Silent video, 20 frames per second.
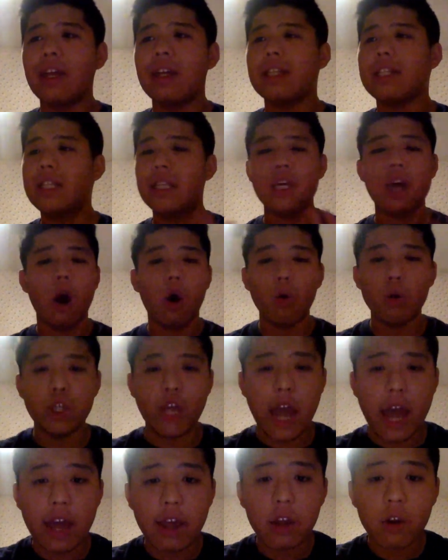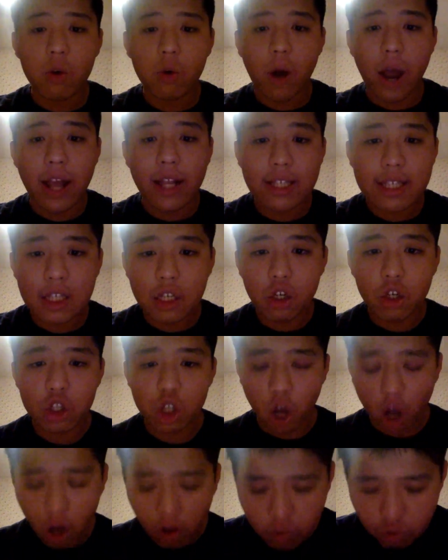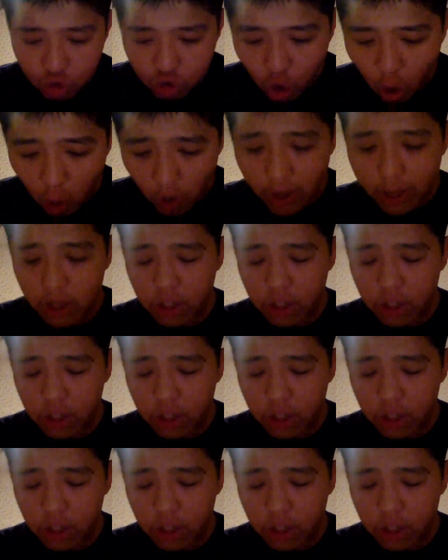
TOJ, right? Tears of joy.